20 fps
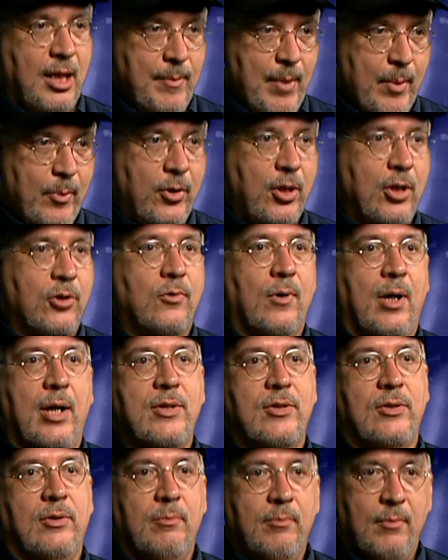Get people you
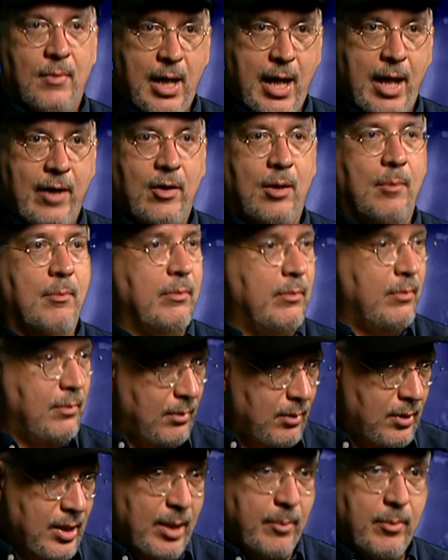trust, hire him,
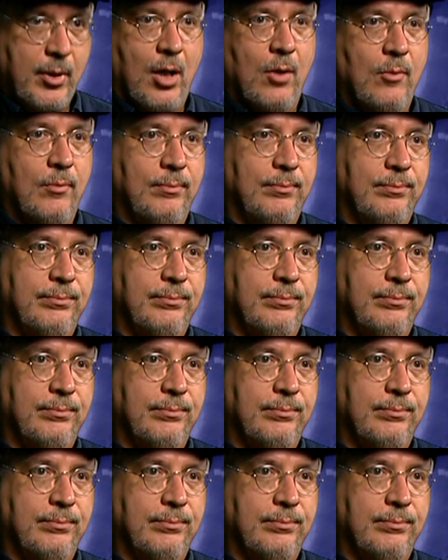let him go.